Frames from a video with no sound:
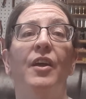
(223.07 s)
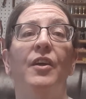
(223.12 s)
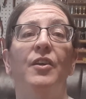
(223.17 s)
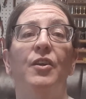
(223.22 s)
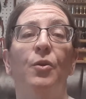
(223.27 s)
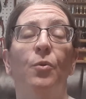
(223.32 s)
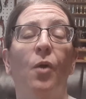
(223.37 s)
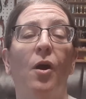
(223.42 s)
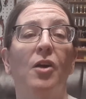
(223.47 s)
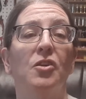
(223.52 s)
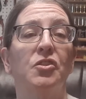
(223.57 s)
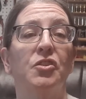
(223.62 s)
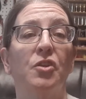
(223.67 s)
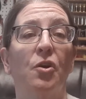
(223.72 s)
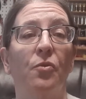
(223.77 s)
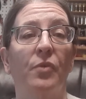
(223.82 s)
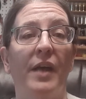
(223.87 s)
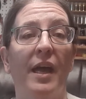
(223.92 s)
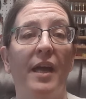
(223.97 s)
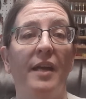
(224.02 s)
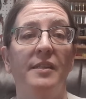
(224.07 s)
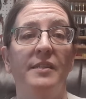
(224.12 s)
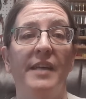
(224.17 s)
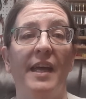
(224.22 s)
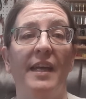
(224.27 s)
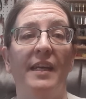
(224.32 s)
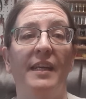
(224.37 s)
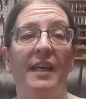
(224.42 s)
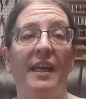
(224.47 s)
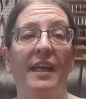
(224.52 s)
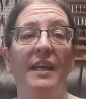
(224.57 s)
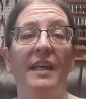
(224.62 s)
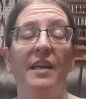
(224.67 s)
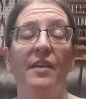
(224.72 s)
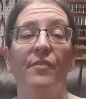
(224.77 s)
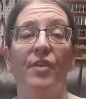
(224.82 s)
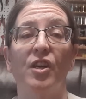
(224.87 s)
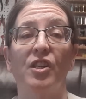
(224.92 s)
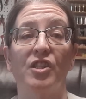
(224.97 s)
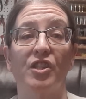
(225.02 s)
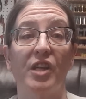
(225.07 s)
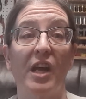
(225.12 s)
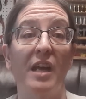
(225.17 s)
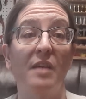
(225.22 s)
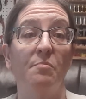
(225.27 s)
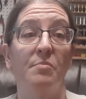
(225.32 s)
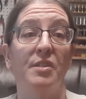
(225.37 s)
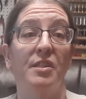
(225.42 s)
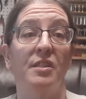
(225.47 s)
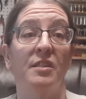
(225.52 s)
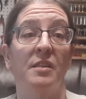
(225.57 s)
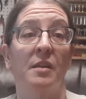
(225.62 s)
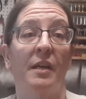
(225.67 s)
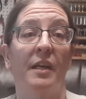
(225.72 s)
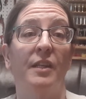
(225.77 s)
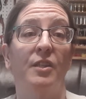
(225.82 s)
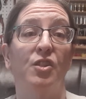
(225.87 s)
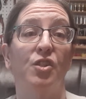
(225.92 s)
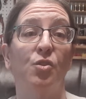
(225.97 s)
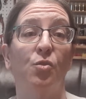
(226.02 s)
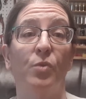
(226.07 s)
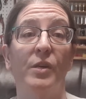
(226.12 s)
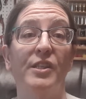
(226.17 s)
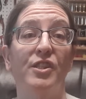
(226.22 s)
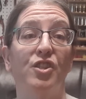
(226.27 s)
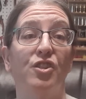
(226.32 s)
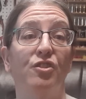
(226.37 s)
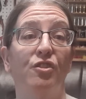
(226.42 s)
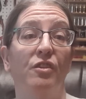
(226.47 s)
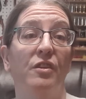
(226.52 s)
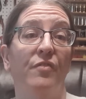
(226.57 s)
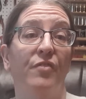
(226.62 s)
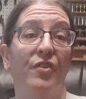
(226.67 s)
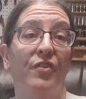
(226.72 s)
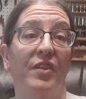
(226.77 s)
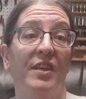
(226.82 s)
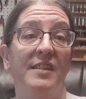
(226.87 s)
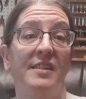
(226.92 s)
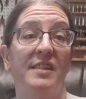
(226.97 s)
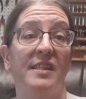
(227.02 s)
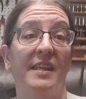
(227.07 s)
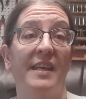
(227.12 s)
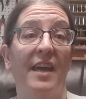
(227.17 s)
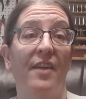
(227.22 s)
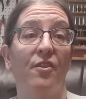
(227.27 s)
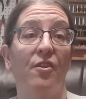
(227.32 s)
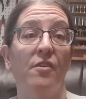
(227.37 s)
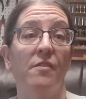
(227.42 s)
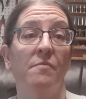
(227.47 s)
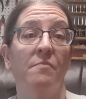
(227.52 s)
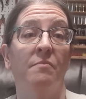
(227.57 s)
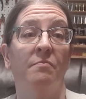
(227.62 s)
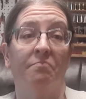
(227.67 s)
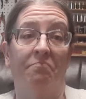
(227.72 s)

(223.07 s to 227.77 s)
You also can take any of our shapes and squish 2 different things together.